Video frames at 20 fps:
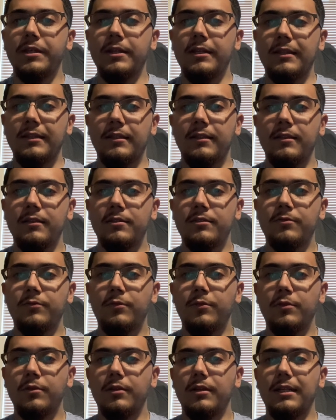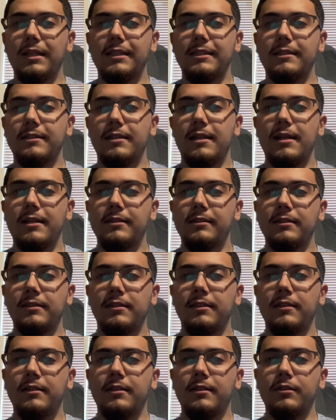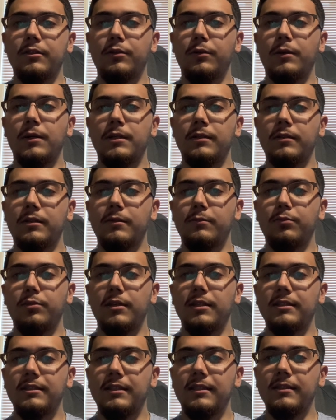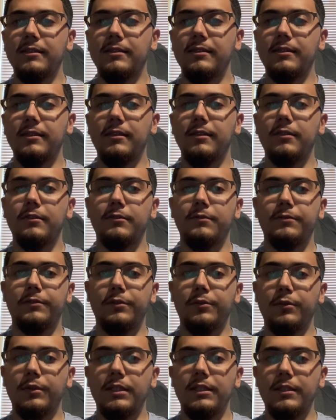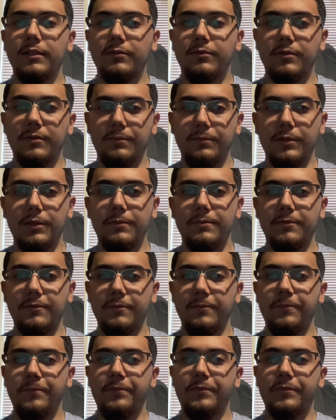This war has lasted throughout the presidency of three different people,